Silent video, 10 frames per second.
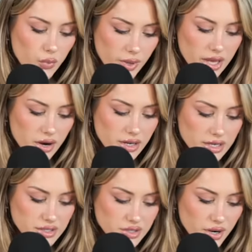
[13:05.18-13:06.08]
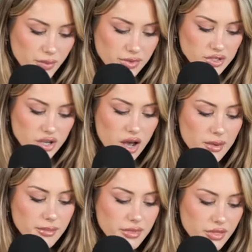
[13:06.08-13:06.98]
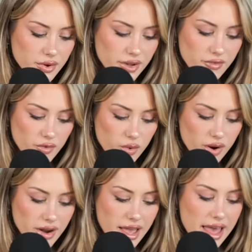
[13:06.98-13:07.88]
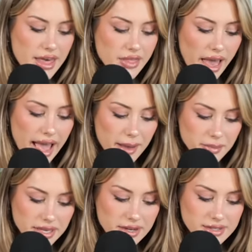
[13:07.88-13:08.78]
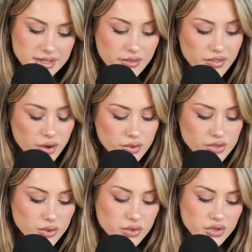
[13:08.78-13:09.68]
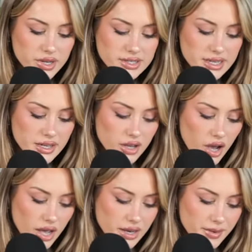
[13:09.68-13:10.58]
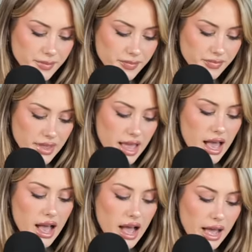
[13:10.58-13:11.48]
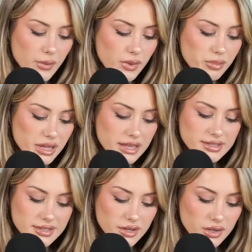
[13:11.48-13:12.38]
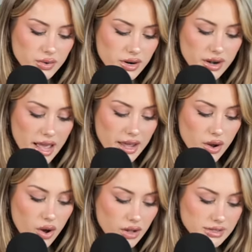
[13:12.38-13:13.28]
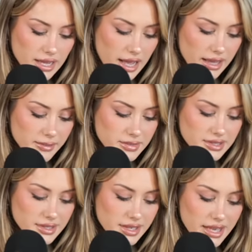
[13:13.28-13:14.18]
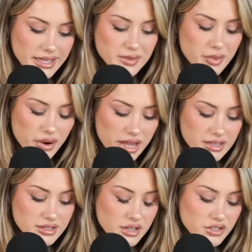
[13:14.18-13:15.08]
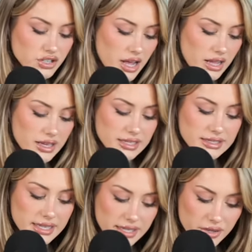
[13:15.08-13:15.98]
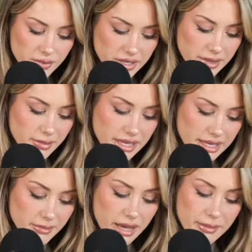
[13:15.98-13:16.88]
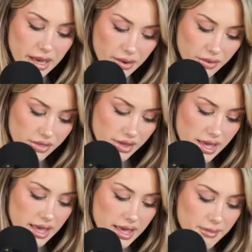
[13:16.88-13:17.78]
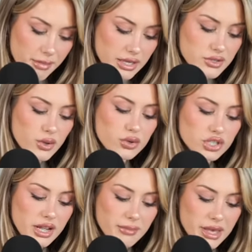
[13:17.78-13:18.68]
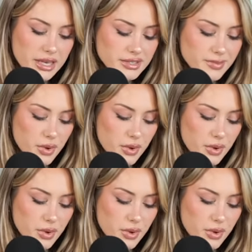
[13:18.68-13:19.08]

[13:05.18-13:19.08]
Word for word: we are going to start with Psalm 34 The happiness of those who trust in God. I will bless the Lord at all times. His praise shall continually be in my mouth. My soul shall make its